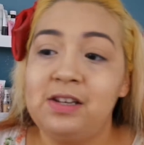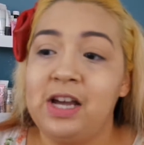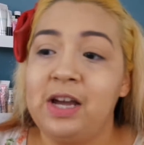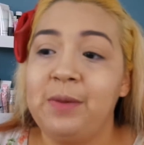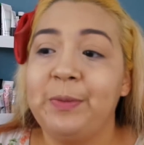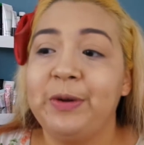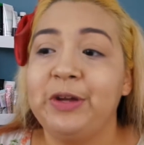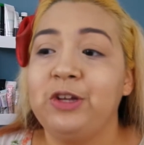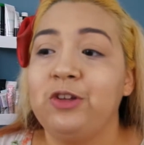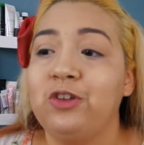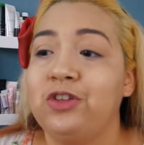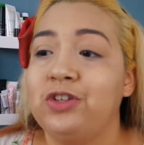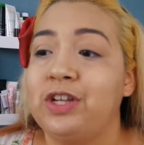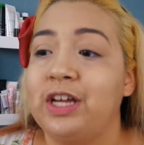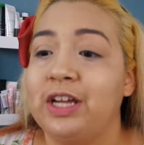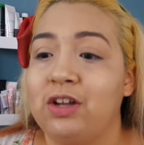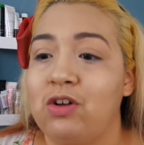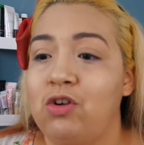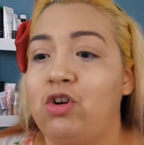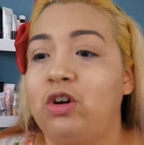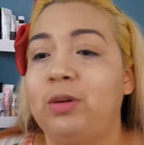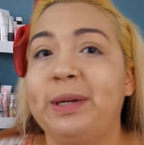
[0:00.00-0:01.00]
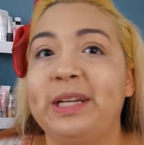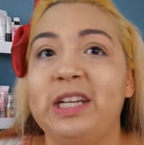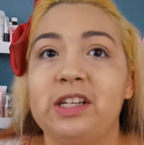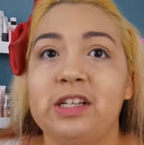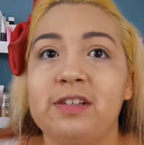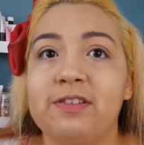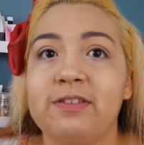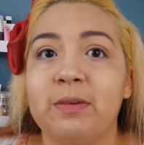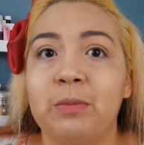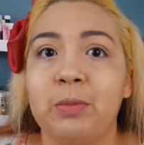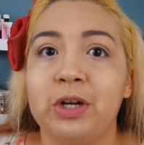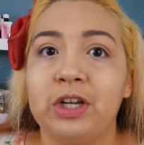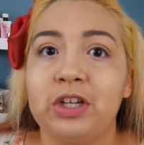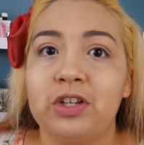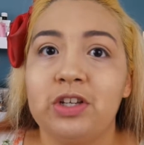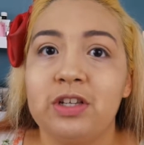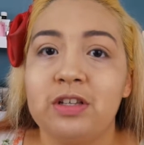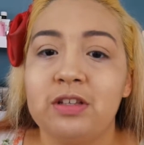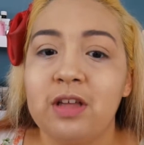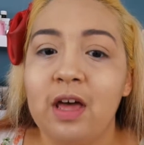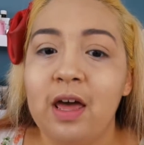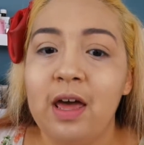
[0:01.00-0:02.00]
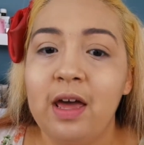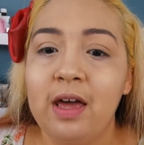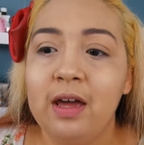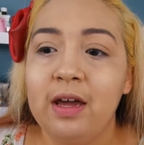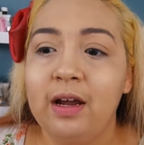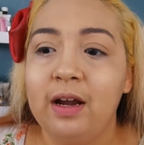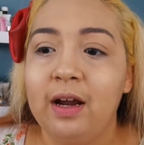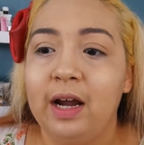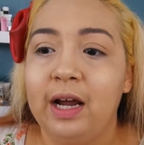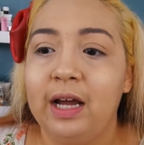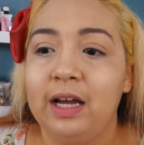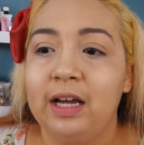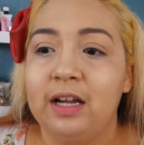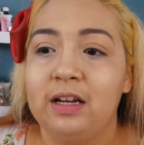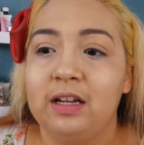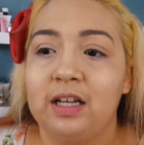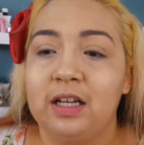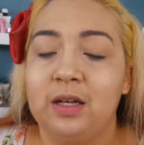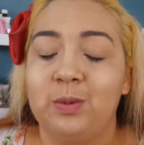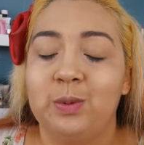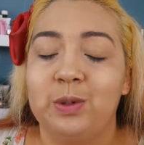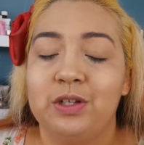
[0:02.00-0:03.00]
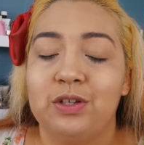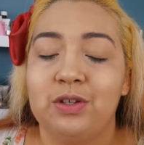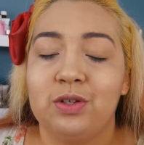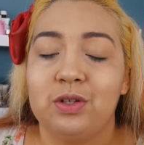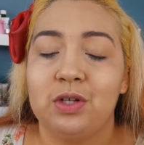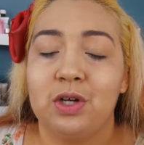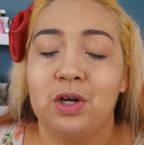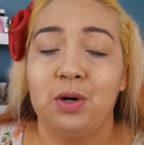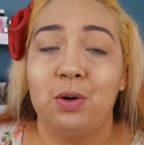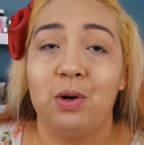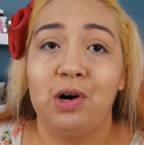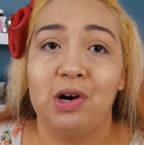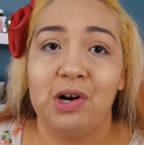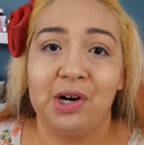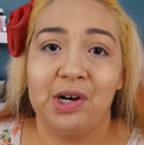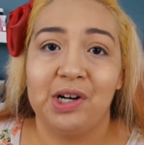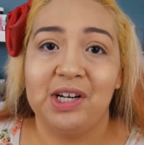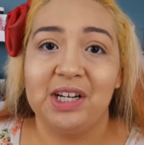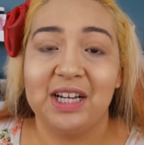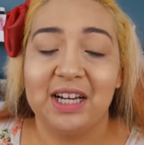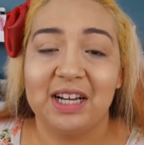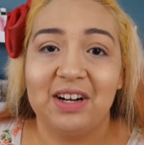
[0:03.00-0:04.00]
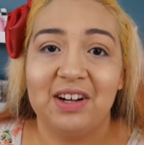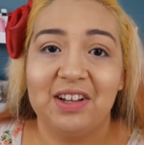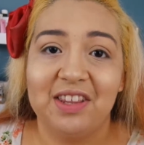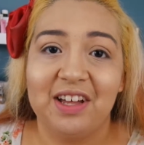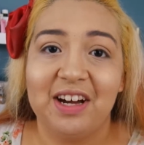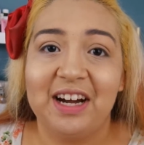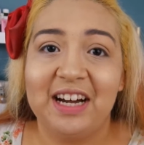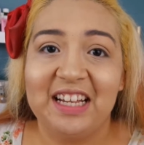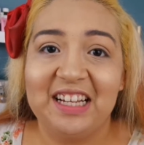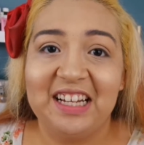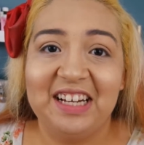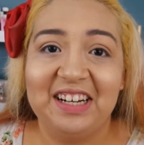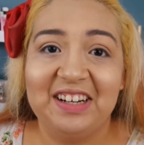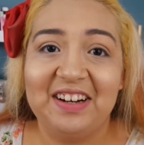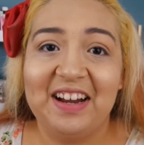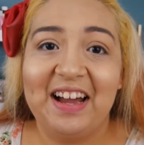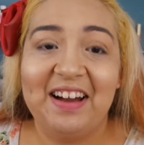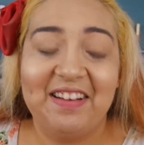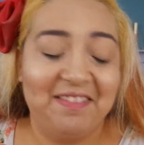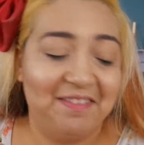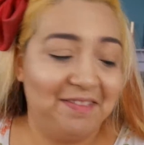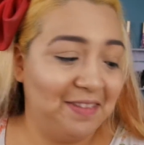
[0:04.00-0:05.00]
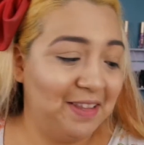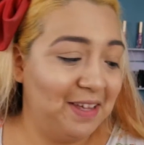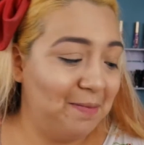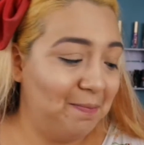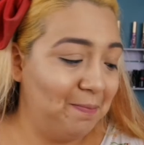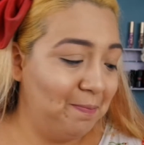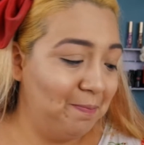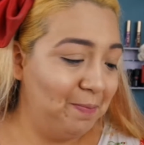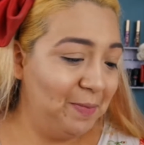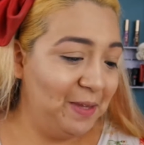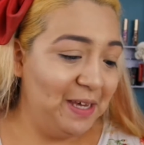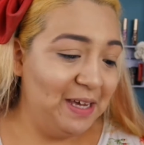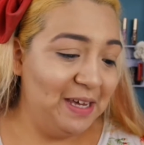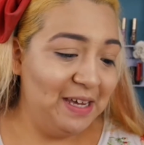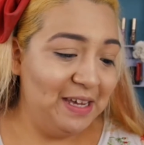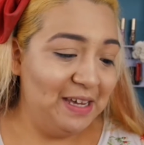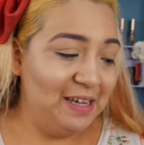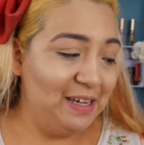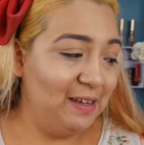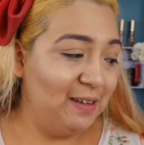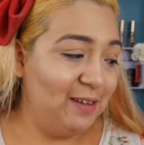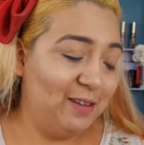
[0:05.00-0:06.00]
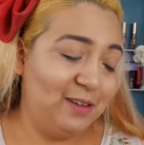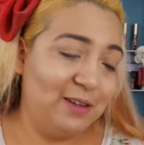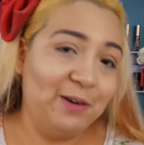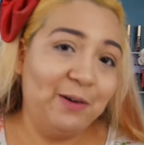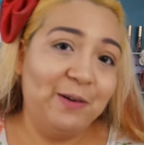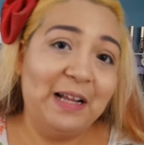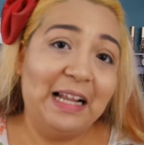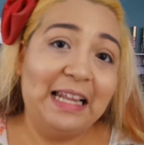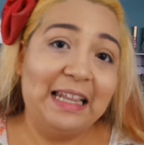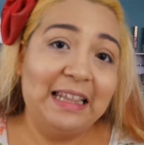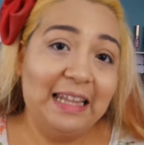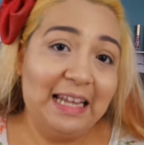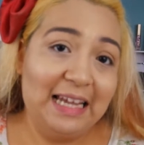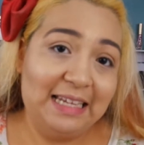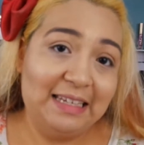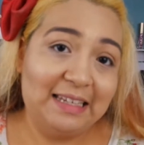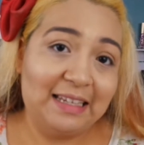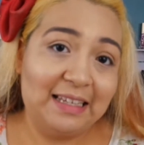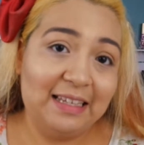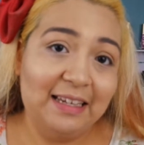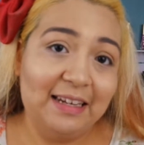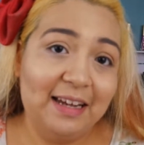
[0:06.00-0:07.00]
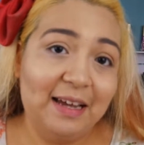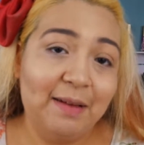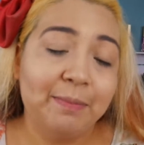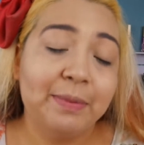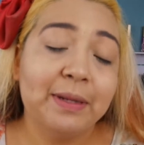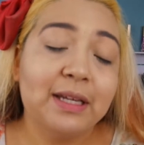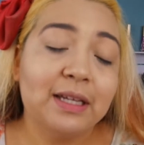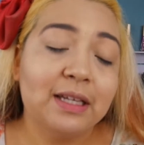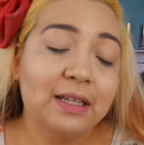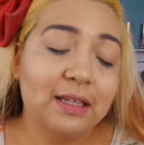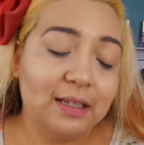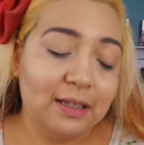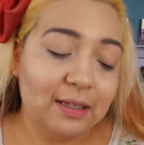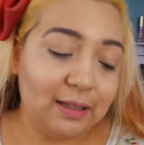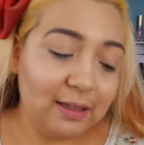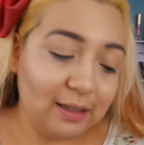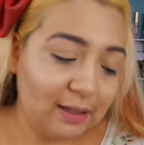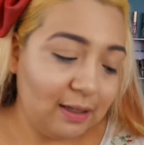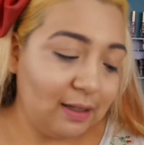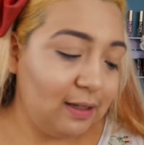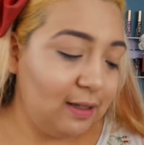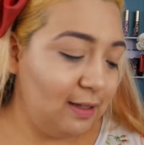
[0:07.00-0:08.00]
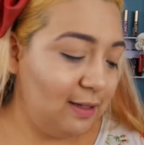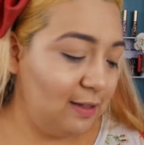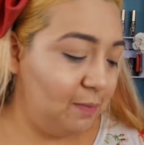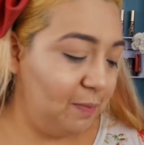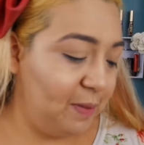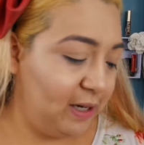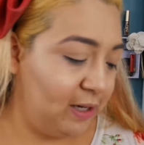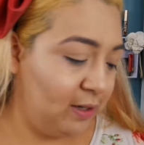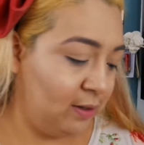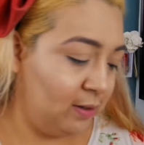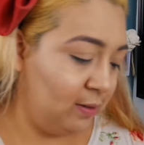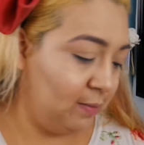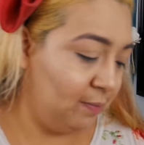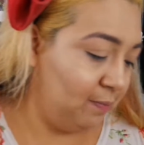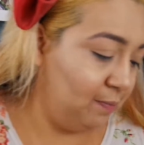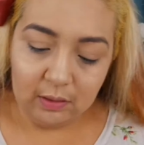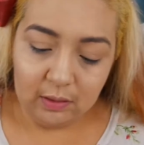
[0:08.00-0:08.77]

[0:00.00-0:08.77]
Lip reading: time I used like a whole bunch of different brushes and it was so hard to get all the highlighter out of them. So less cleanup is better.